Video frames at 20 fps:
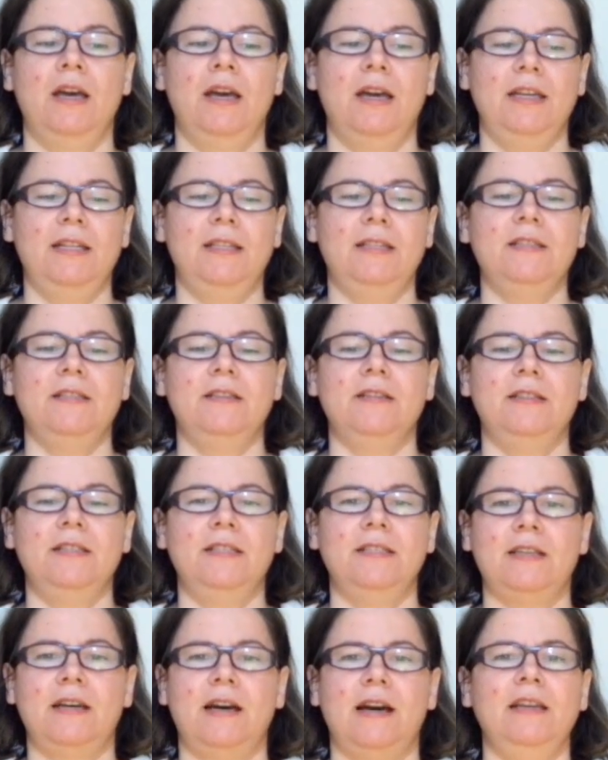It is a
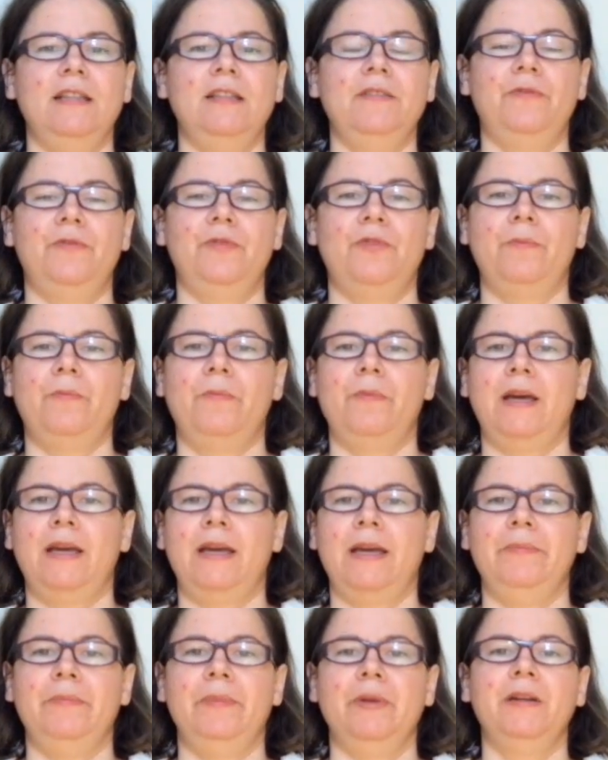design from
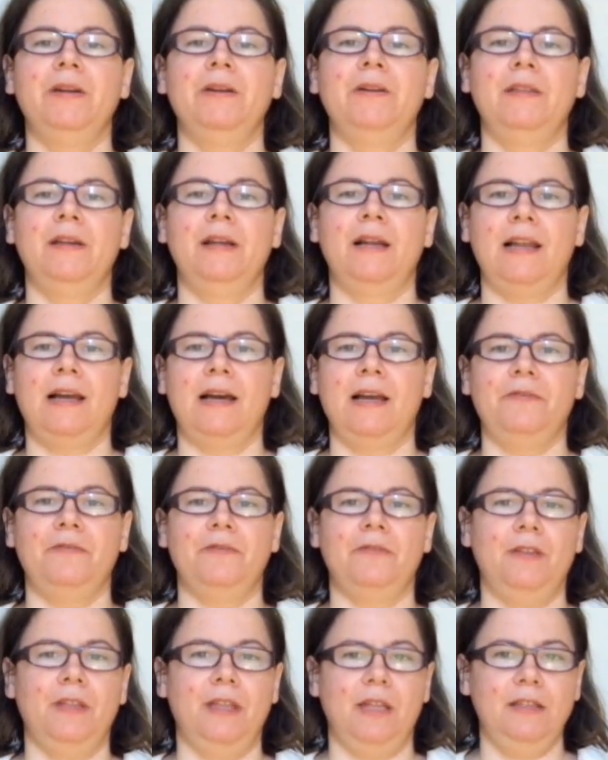a Bigger Than Life
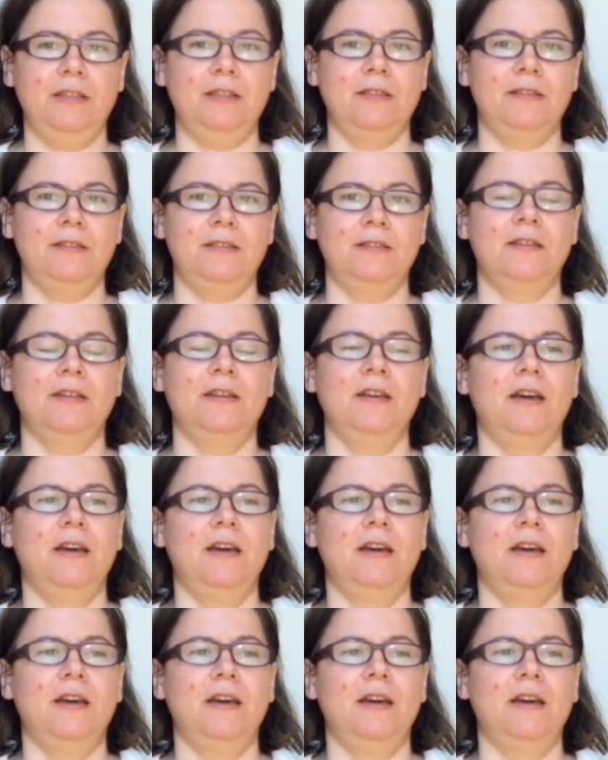Knits.